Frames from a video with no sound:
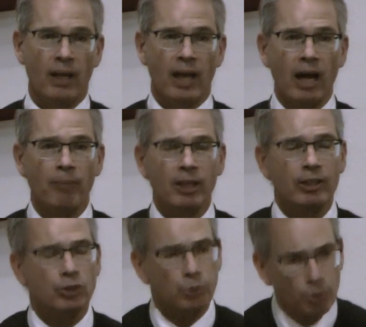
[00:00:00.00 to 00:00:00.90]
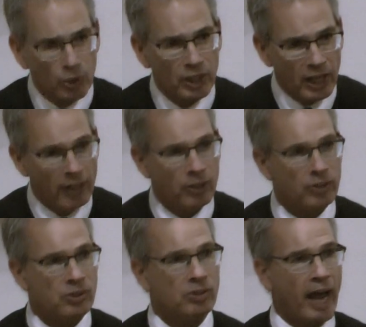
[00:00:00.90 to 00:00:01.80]
Help me to truly
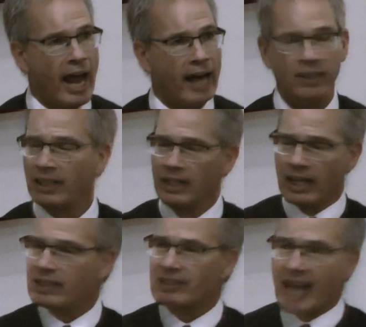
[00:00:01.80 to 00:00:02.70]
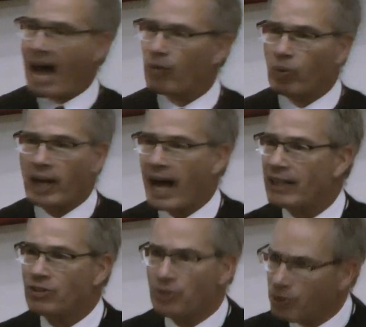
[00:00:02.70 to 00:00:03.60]
understand. It's not what
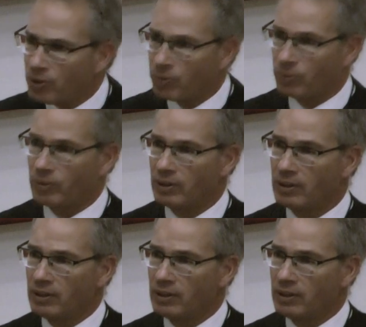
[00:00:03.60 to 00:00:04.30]
I do.